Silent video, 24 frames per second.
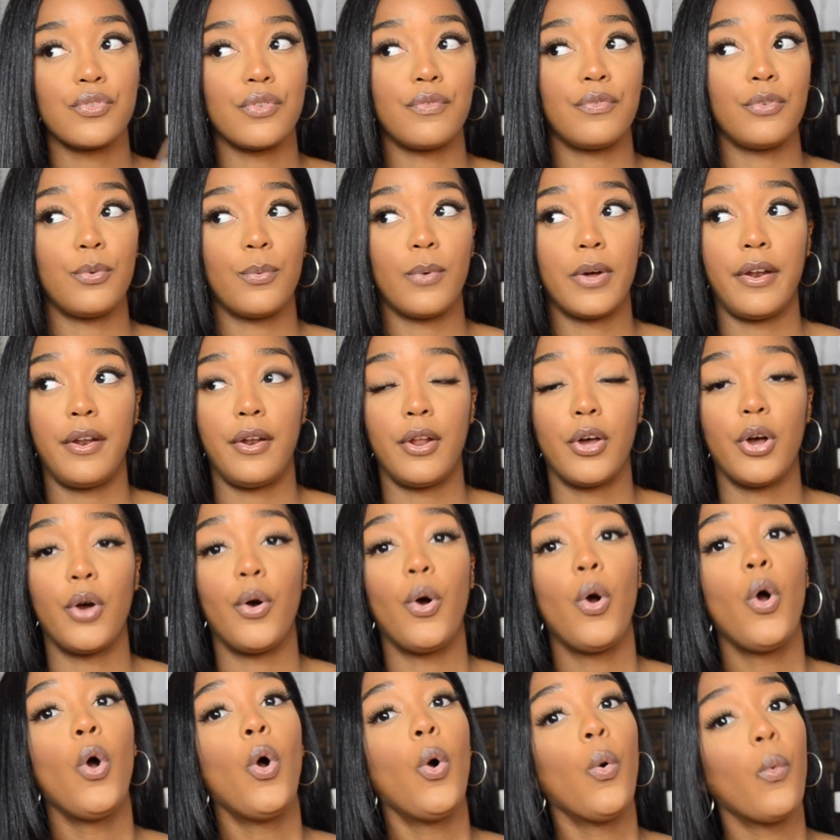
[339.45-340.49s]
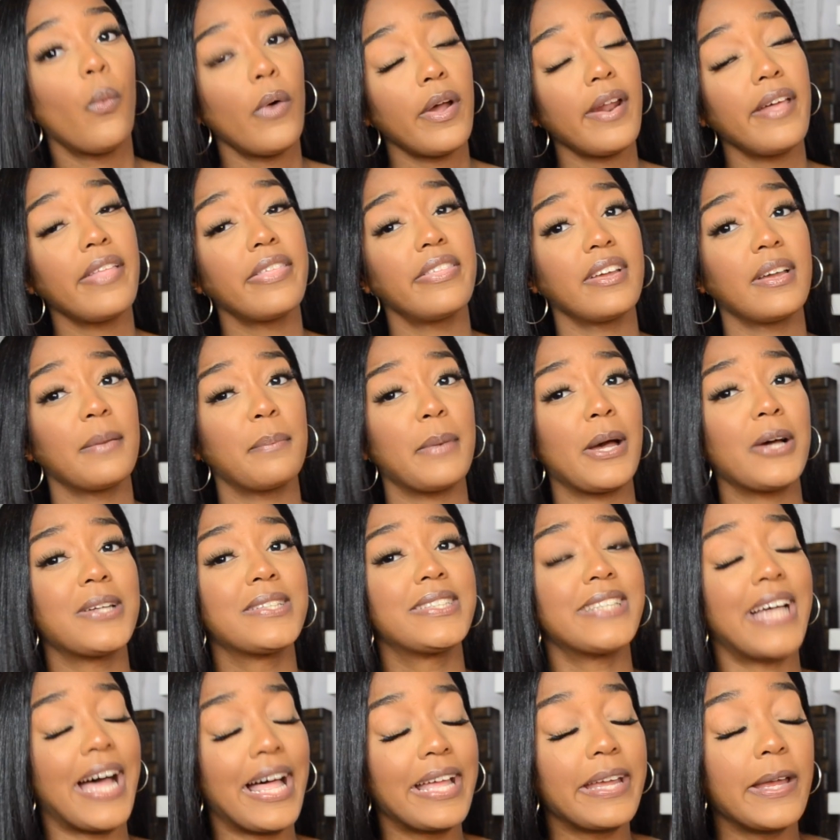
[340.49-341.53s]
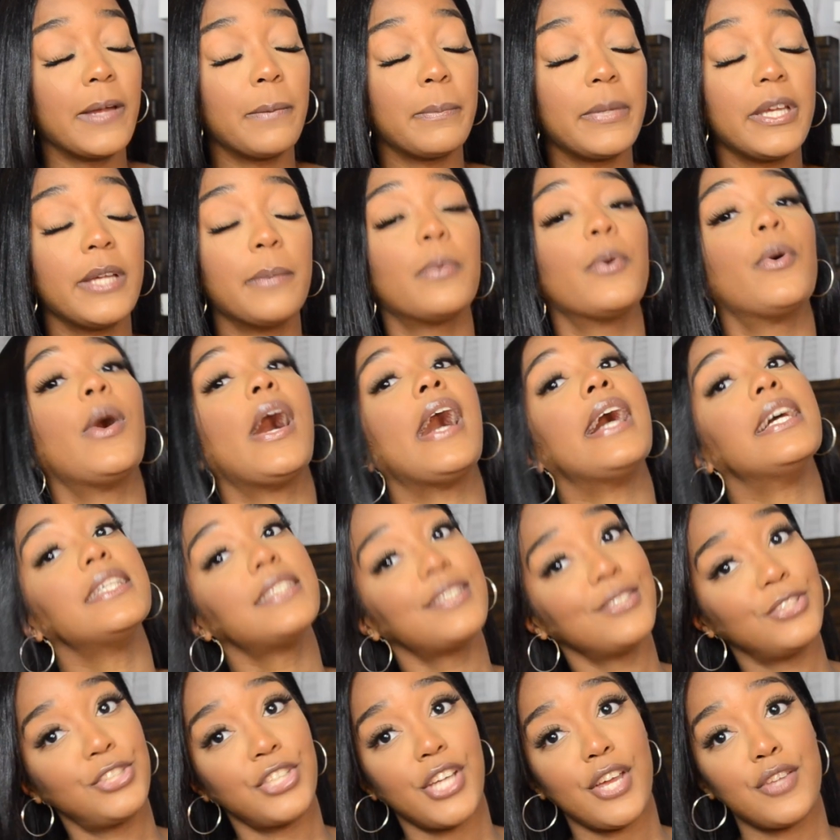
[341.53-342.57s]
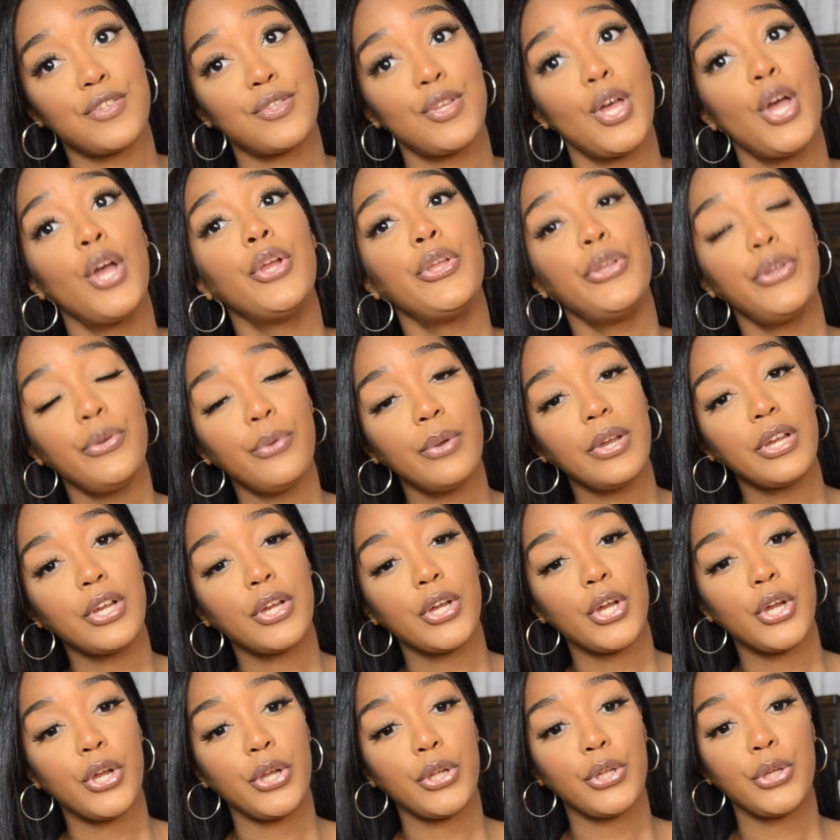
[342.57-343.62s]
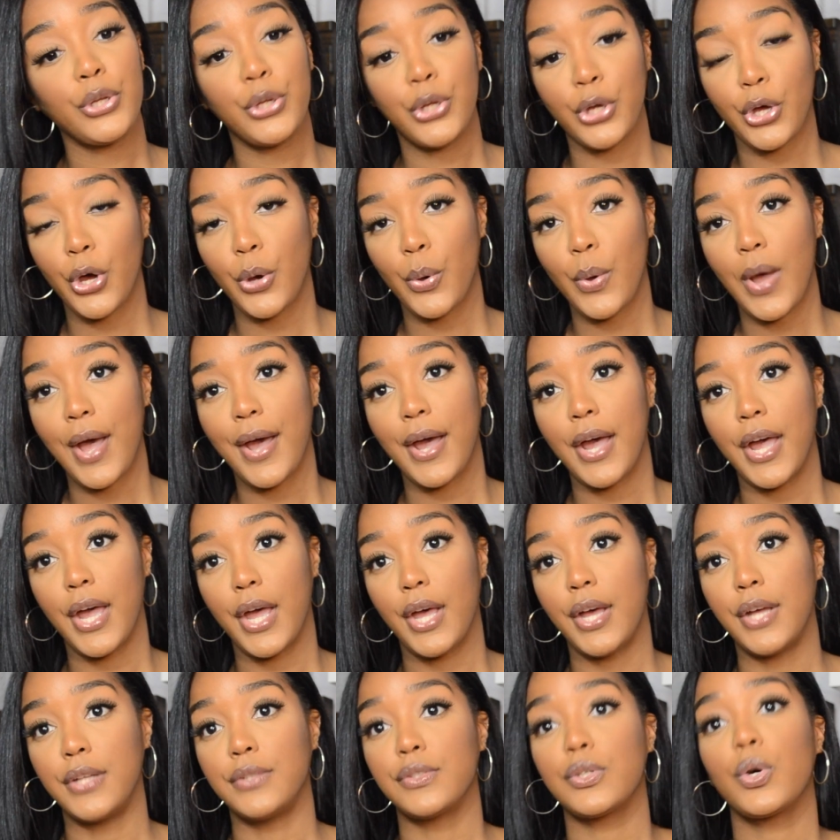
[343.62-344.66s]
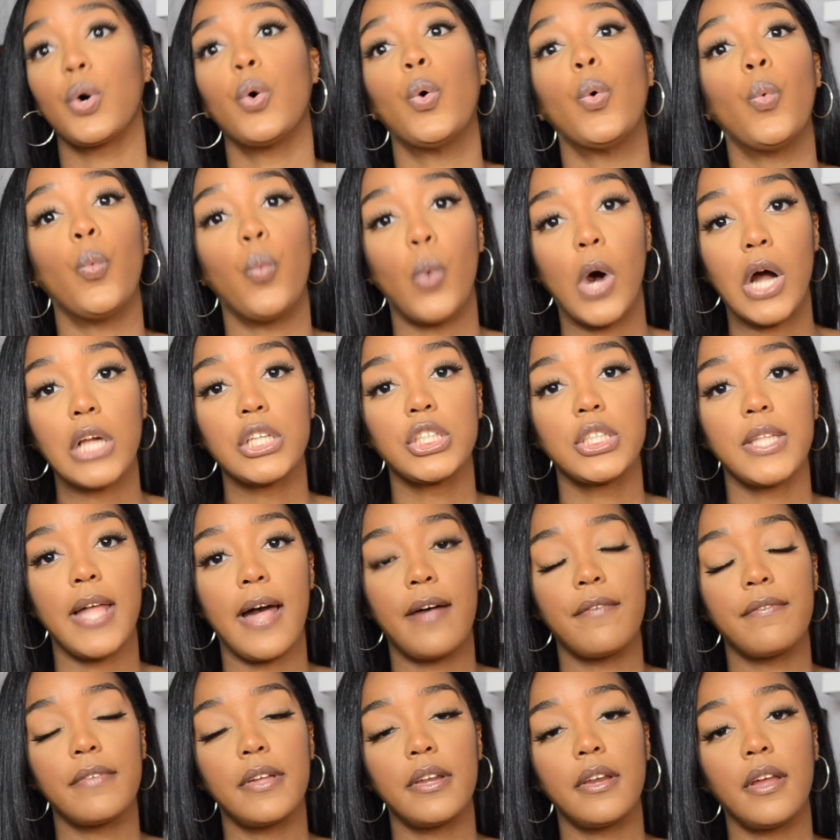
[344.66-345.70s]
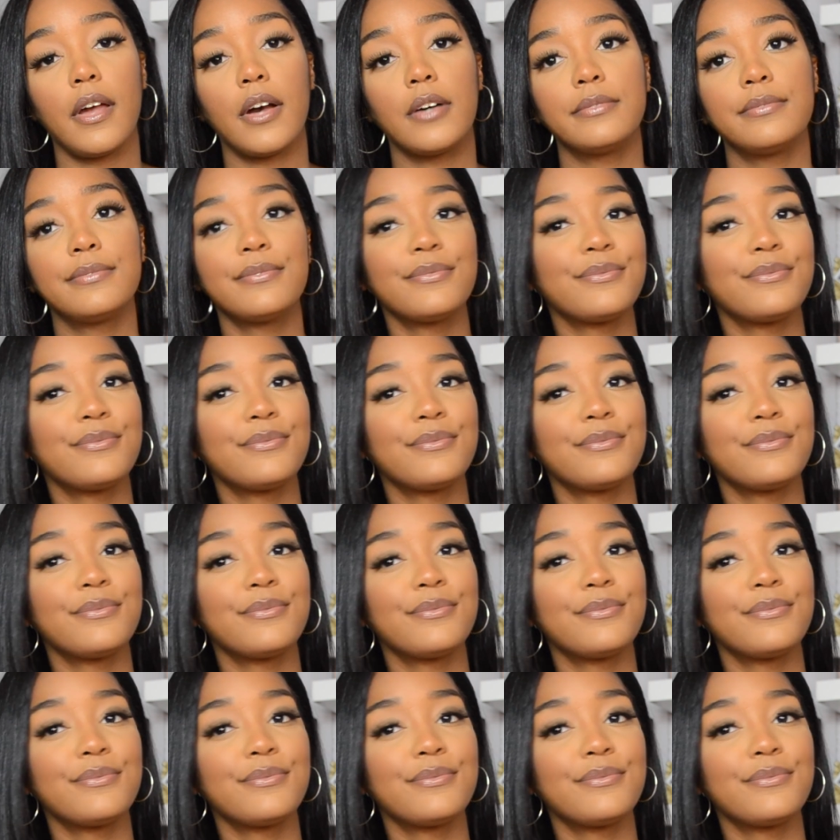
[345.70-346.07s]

So if you want to know what I think about Italian people, I suggest you go and watch that video.